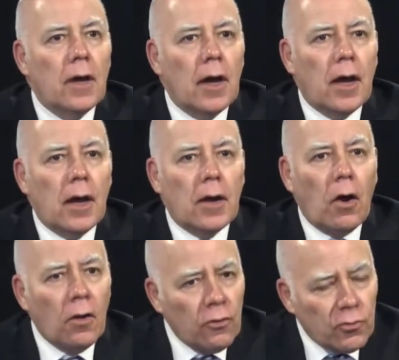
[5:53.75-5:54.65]
uh,
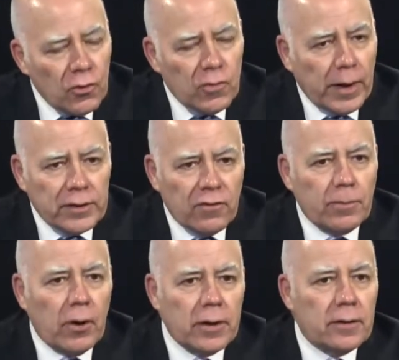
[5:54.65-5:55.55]
all those perspectives
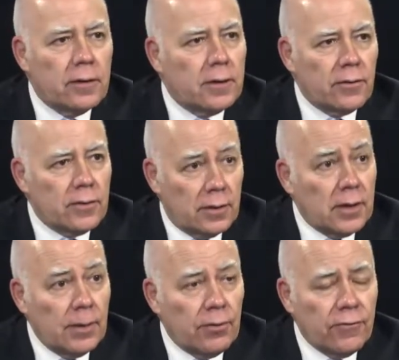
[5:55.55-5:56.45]
brought to the, the,
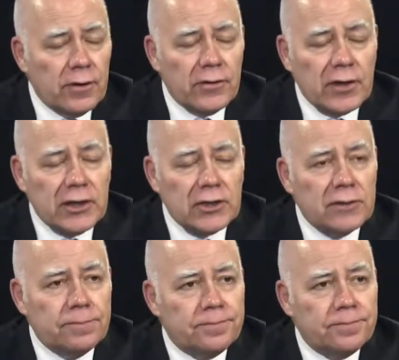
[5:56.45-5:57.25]
table for discussion.